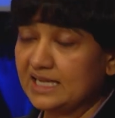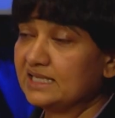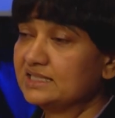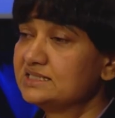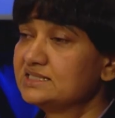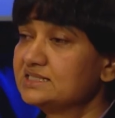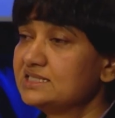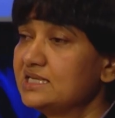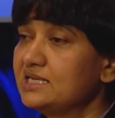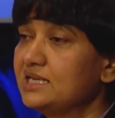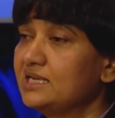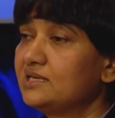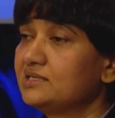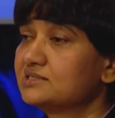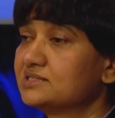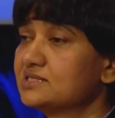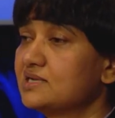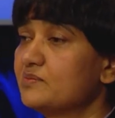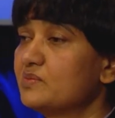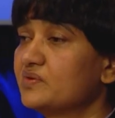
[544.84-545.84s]
and see
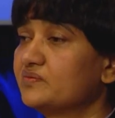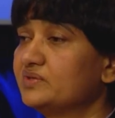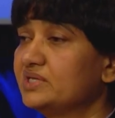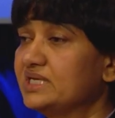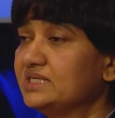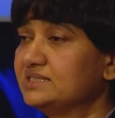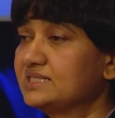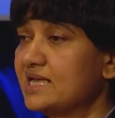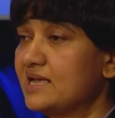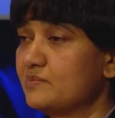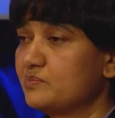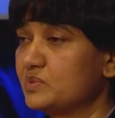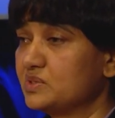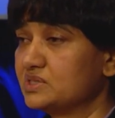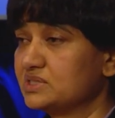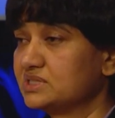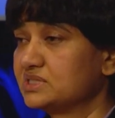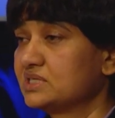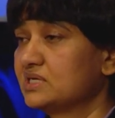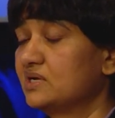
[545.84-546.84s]
some of the
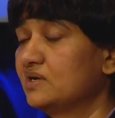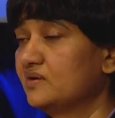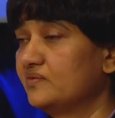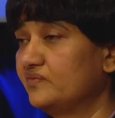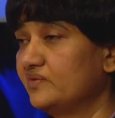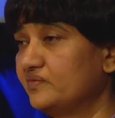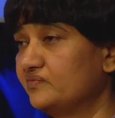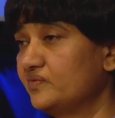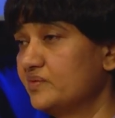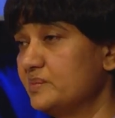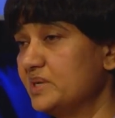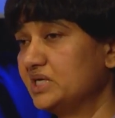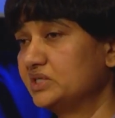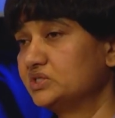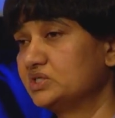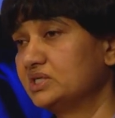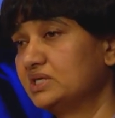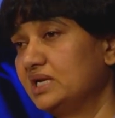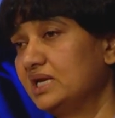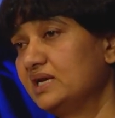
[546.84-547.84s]
examples of
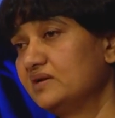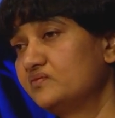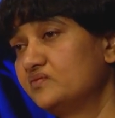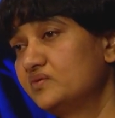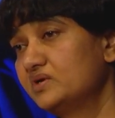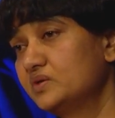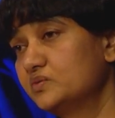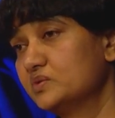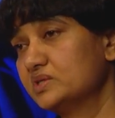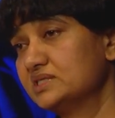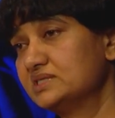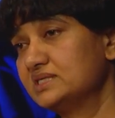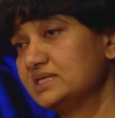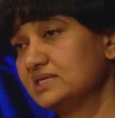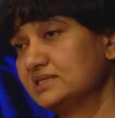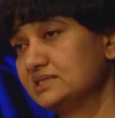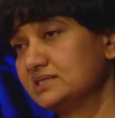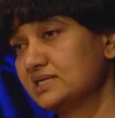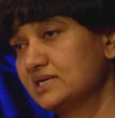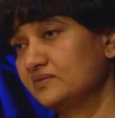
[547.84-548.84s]
information in frequency
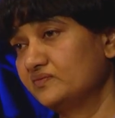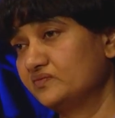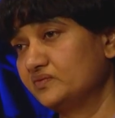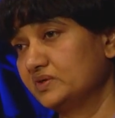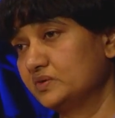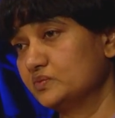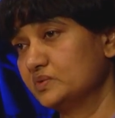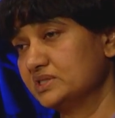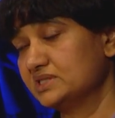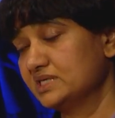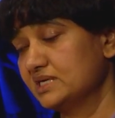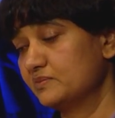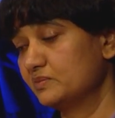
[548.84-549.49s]
and time frequency.